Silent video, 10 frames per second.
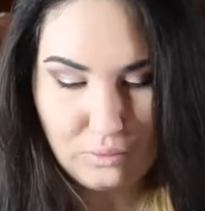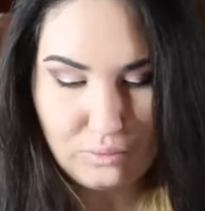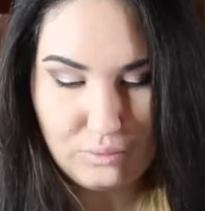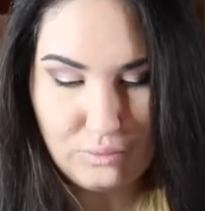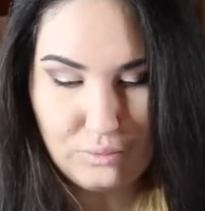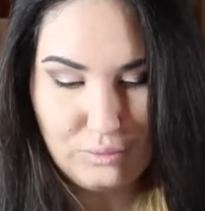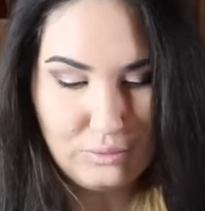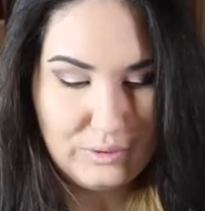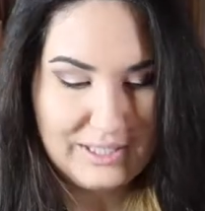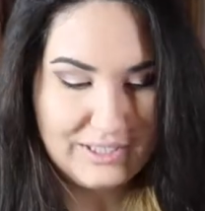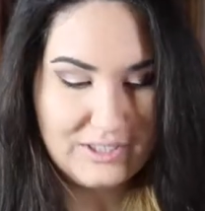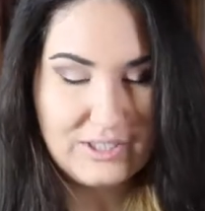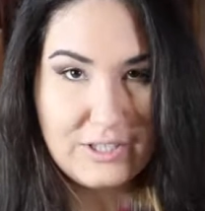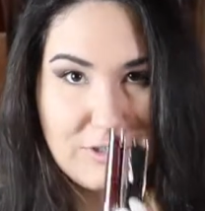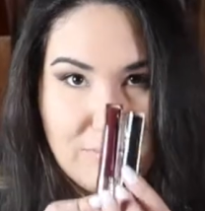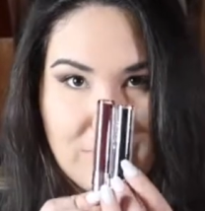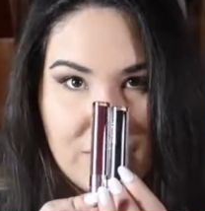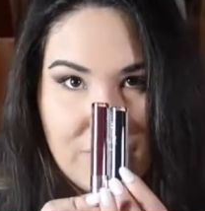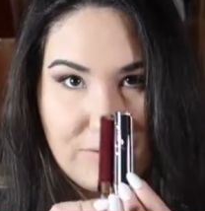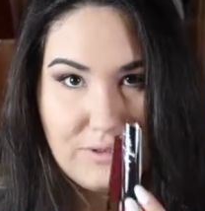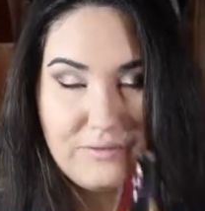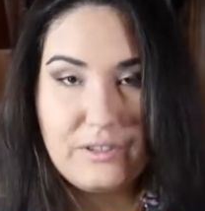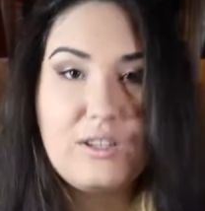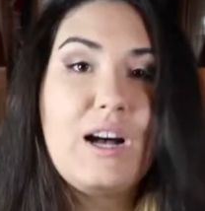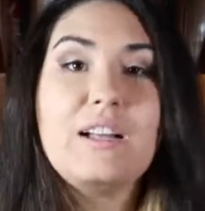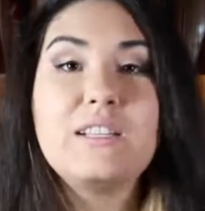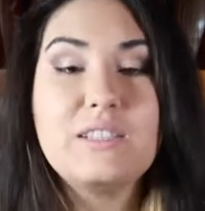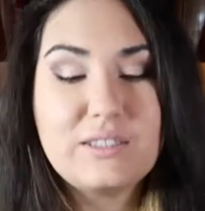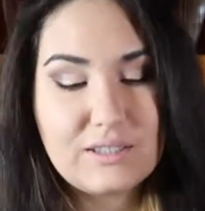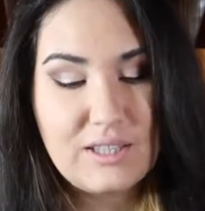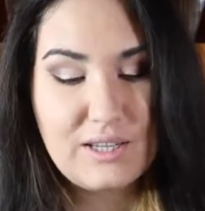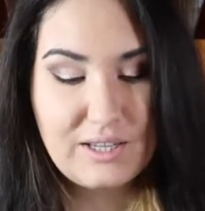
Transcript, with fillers: Ooh, these are such beautiful colors.